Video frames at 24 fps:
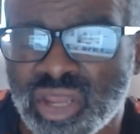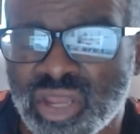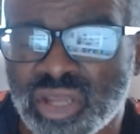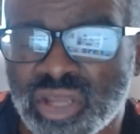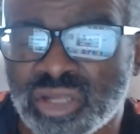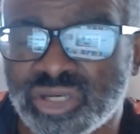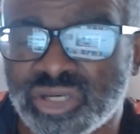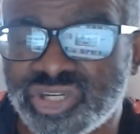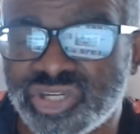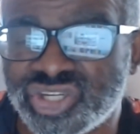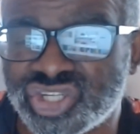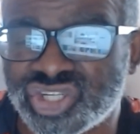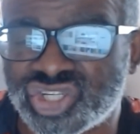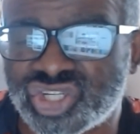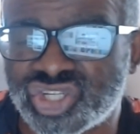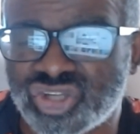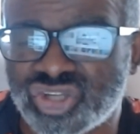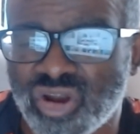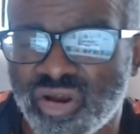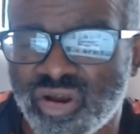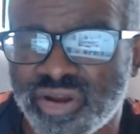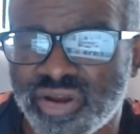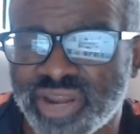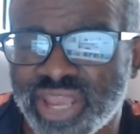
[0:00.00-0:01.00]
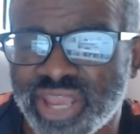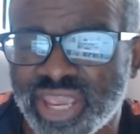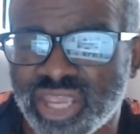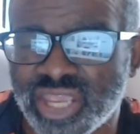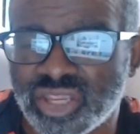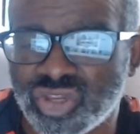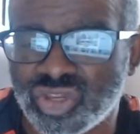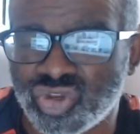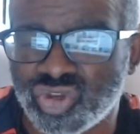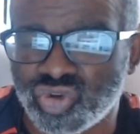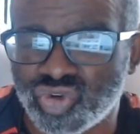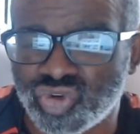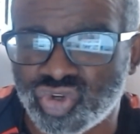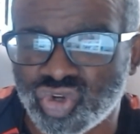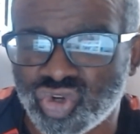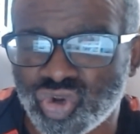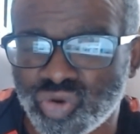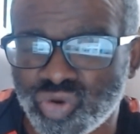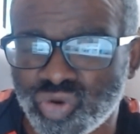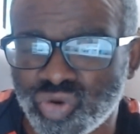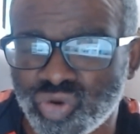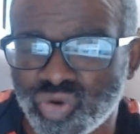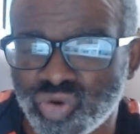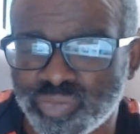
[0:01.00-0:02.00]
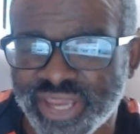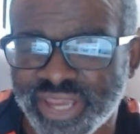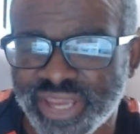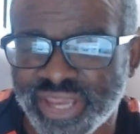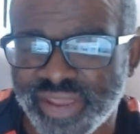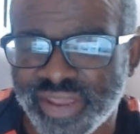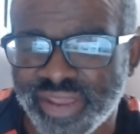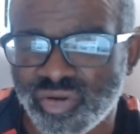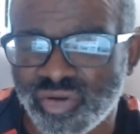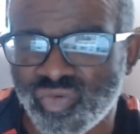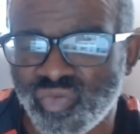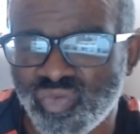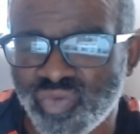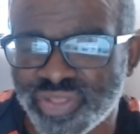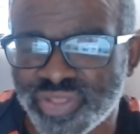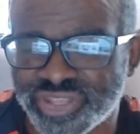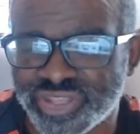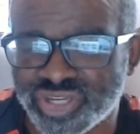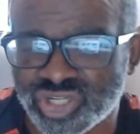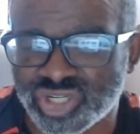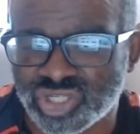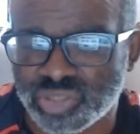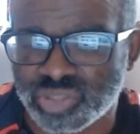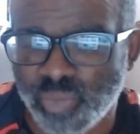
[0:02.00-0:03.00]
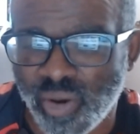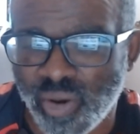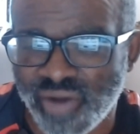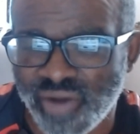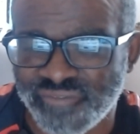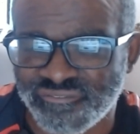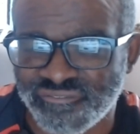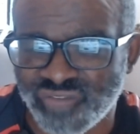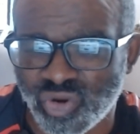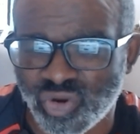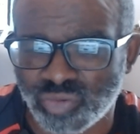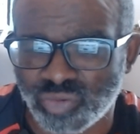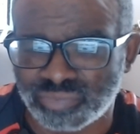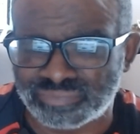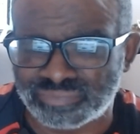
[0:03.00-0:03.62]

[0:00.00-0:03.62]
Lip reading: to start a YouTube channel with your smartphone.